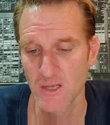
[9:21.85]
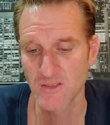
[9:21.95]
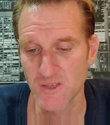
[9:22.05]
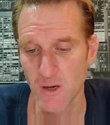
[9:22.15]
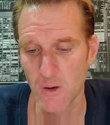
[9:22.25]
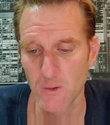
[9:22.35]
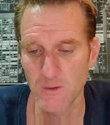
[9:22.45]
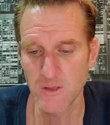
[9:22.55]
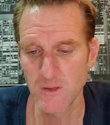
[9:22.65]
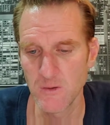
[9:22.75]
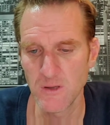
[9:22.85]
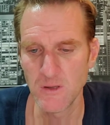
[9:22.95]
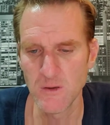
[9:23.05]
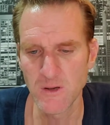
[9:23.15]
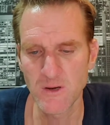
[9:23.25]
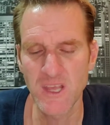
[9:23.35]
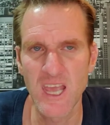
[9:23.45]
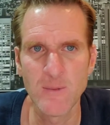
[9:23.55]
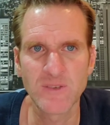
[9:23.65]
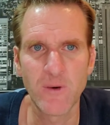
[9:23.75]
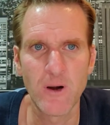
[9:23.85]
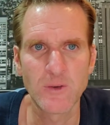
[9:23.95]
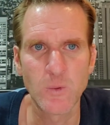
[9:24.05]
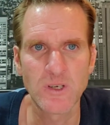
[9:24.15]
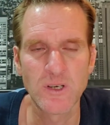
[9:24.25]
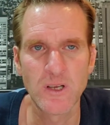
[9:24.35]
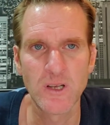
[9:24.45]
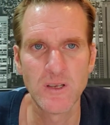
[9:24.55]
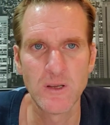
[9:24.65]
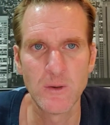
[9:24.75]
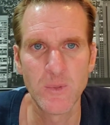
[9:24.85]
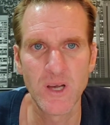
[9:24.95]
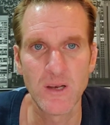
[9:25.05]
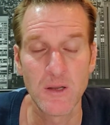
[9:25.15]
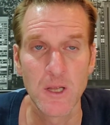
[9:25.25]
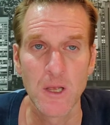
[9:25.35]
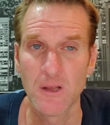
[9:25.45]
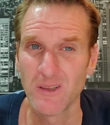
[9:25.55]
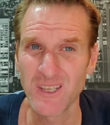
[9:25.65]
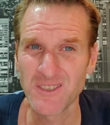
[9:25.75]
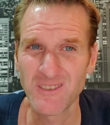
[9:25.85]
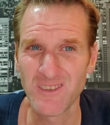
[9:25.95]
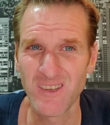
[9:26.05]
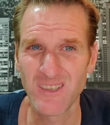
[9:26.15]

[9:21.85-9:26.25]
So you know your game as far as what you're gonna do, but let's